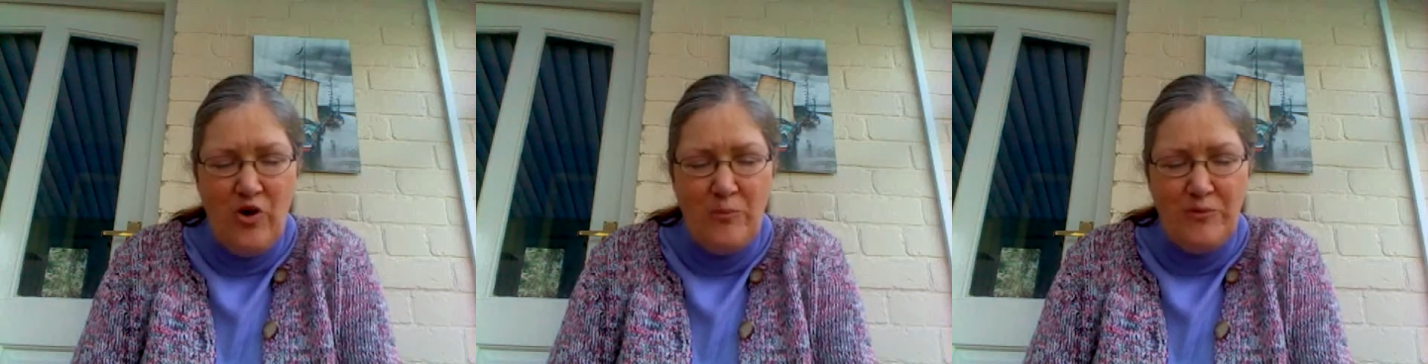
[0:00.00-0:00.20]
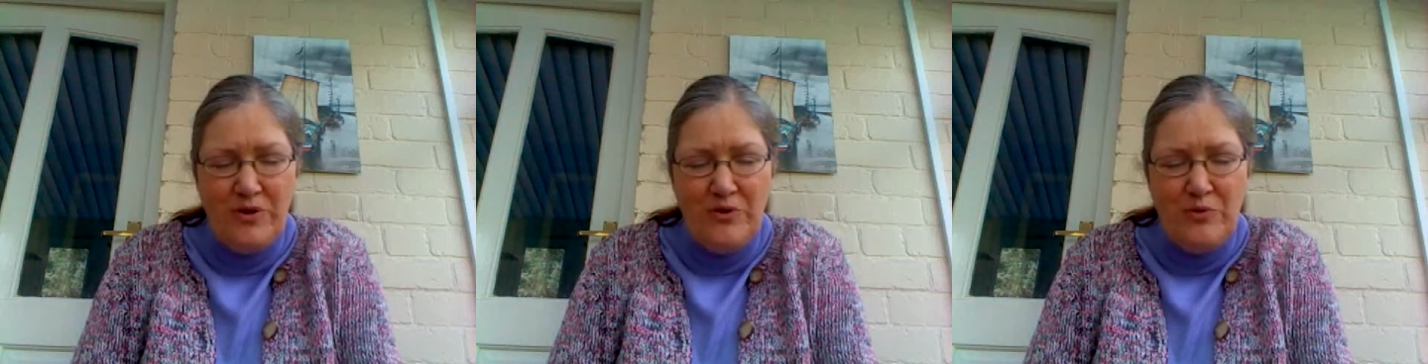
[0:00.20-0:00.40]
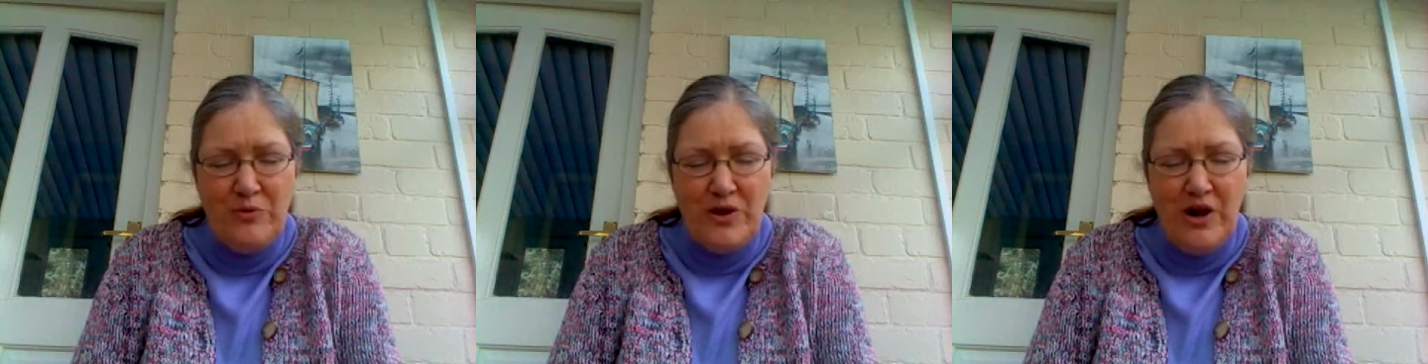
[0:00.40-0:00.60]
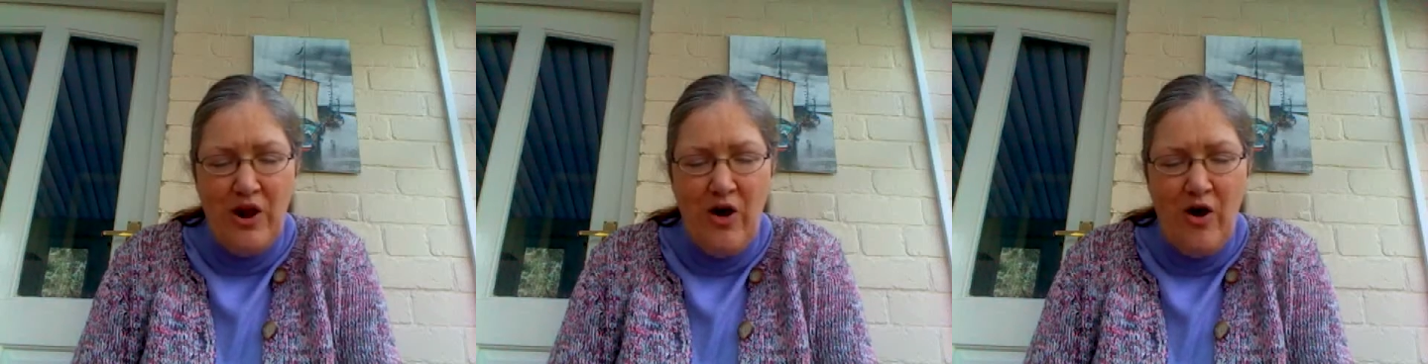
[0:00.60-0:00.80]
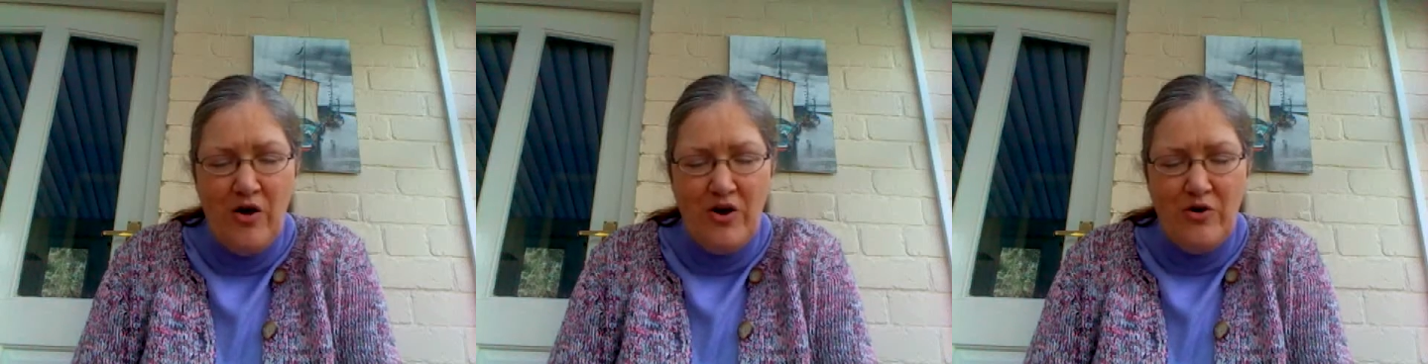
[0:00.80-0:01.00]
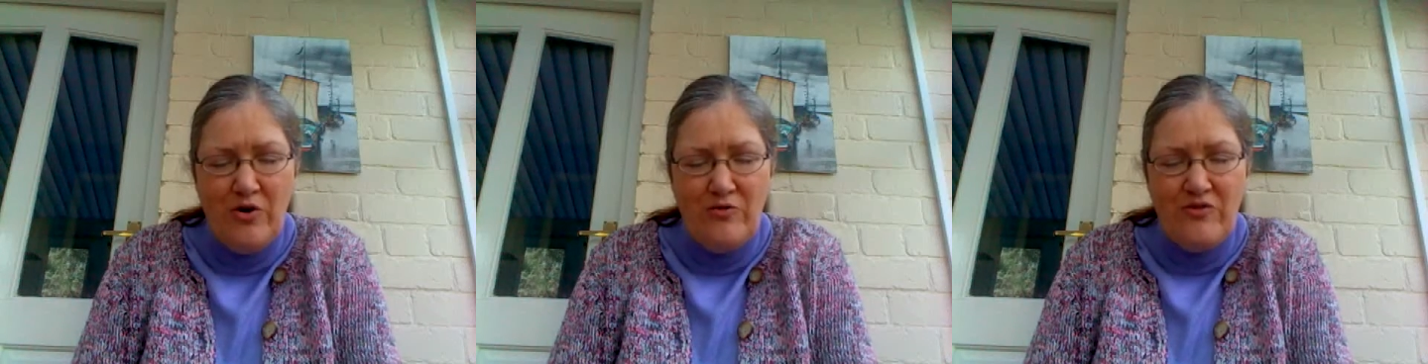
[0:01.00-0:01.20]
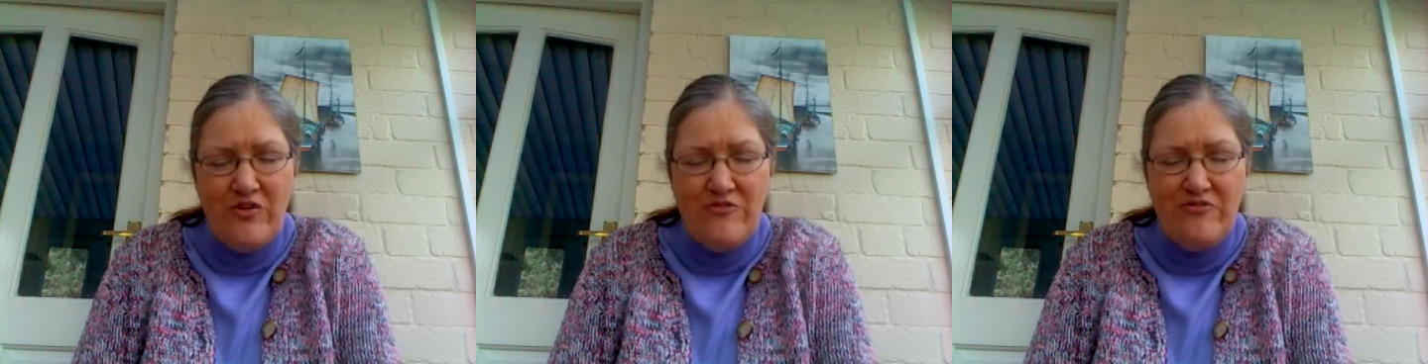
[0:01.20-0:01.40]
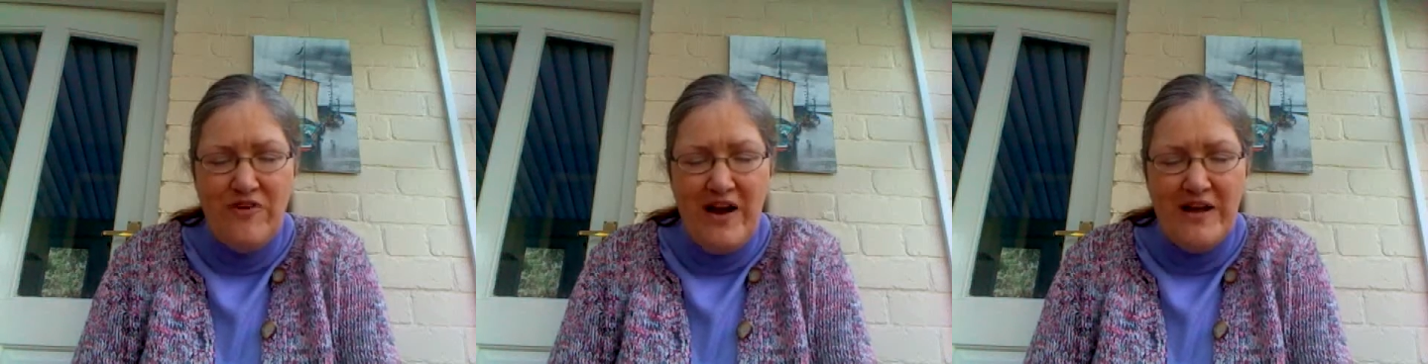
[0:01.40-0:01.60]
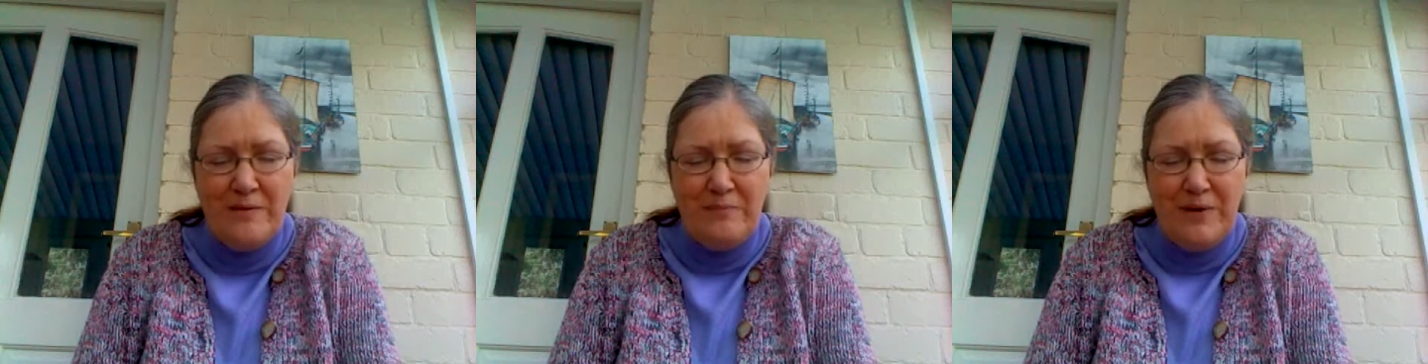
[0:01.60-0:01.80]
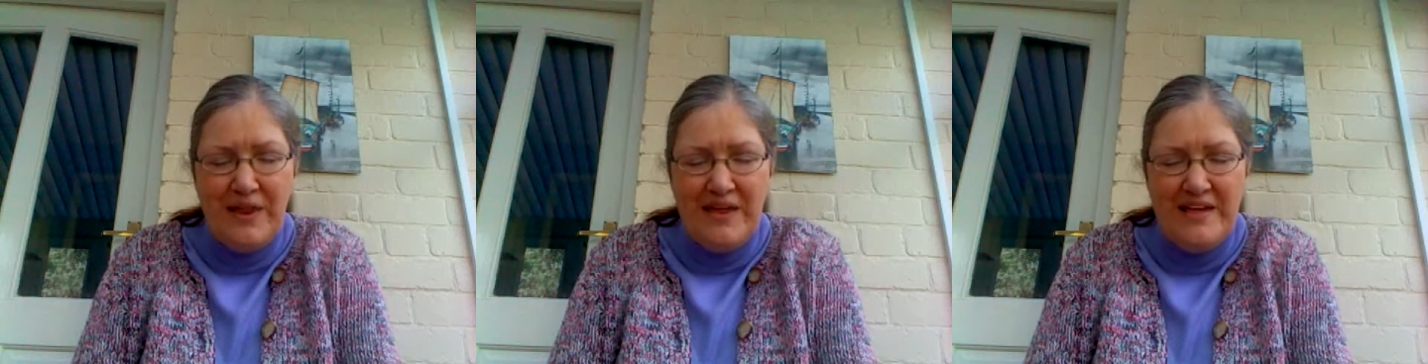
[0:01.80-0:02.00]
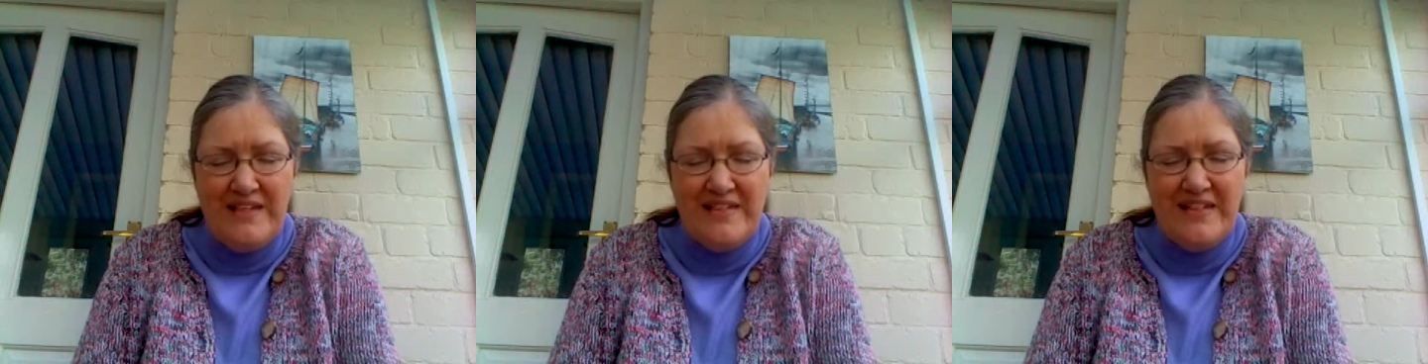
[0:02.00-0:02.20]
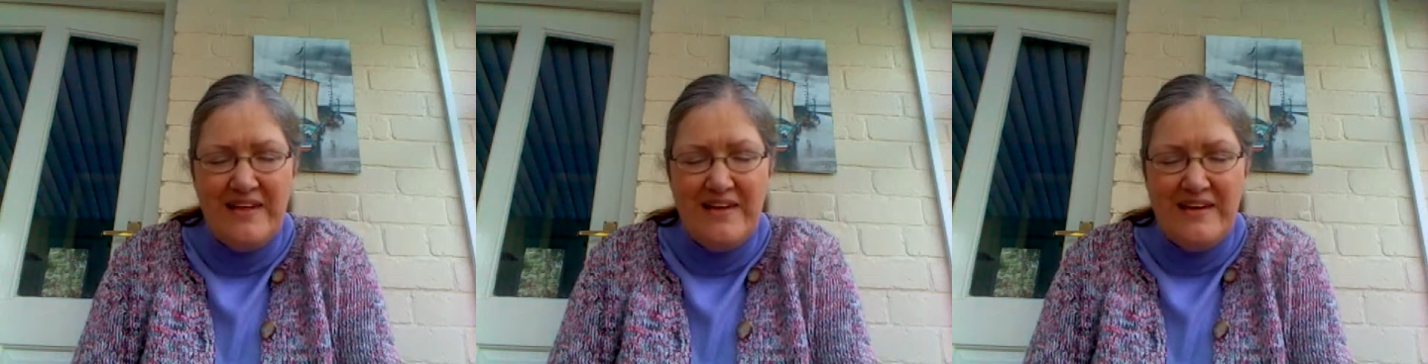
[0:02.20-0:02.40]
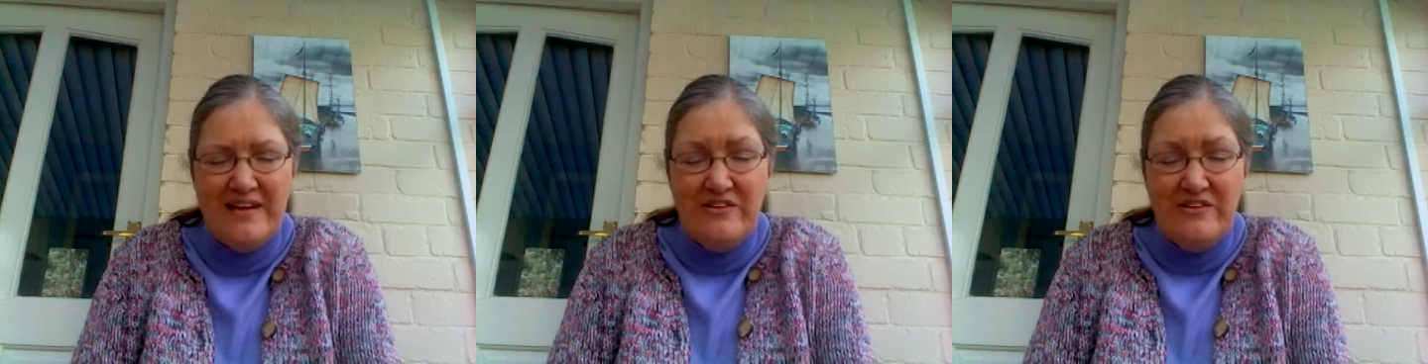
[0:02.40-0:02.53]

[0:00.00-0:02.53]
ormolu clock over the fireplace